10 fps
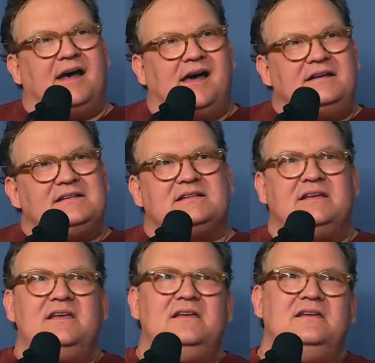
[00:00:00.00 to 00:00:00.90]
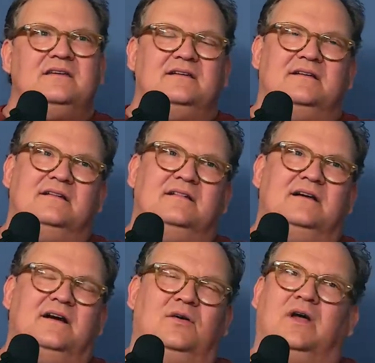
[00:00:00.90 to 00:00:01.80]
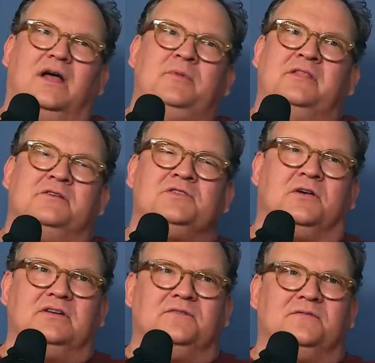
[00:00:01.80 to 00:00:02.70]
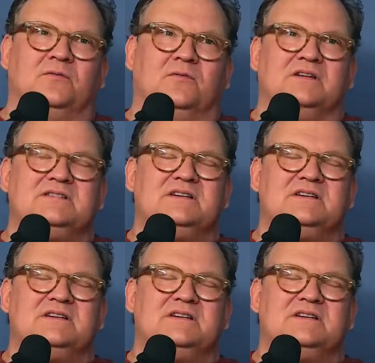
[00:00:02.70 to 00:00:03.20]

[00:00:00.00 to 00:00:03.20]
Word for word: Honestly, well, I mean, there's all different ones.